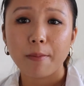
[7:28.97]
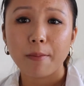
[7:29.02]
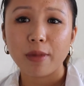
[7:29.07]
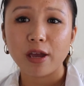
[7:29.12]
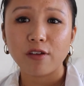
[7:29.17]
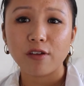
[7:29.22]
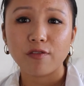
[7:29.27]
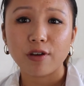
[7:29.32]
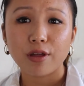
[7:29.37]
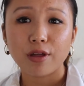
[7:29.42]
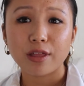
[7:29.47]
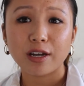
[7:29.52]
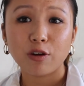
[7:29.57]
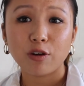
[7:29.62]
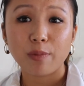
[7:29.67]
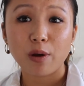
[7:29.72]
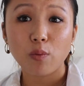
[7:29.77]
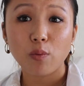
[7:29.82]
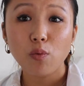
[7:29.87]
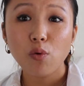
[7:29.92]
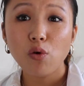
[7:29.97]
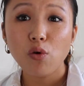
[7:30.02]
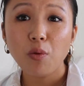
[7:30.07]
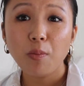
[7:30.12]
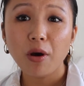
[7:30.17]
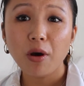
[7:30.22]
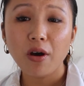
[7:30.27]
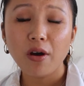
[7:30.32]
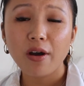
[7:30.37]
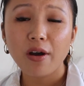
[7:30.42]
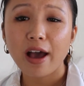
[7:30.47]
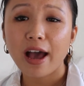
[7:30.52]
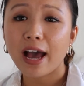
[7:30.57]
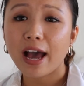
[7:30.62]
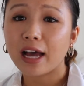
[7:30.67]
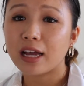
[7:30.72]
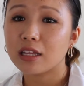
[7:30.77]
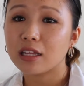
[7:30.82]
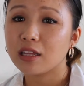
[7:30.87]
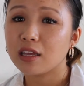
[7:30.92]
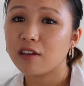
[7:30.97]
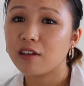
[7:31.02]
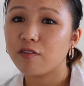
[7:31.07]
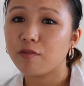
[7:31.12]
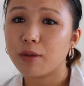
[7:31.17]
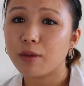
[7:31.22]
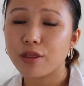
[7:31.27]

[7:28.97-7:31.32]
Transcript: make things a little bit warmer and give